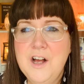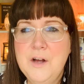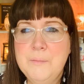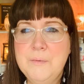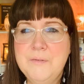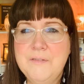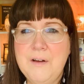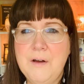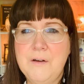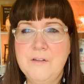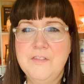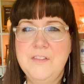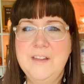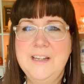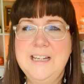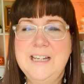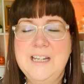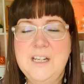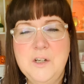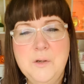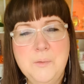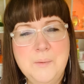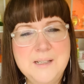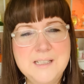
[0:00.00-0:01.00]
without
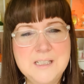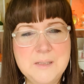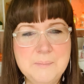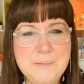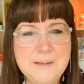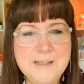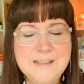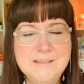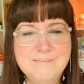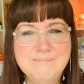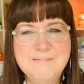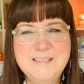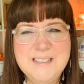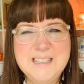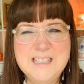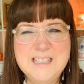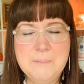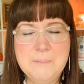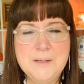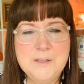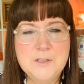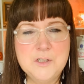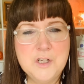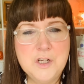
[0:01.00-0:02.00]
thinking, oh, it's a bit
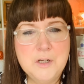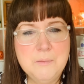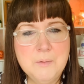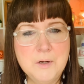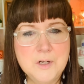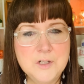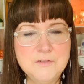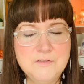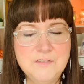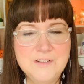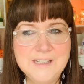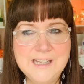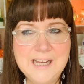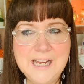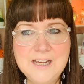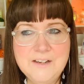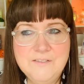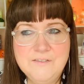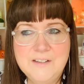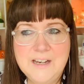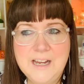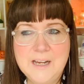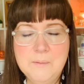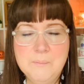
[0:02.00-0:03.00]
too much for the
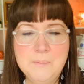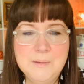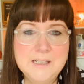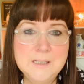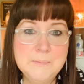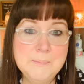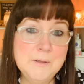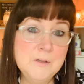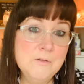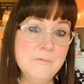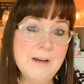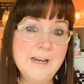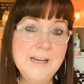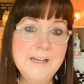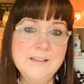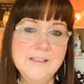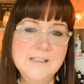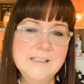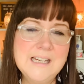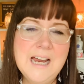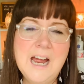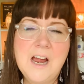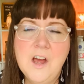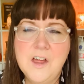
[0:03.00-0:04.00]
evening, but it's been great in the day.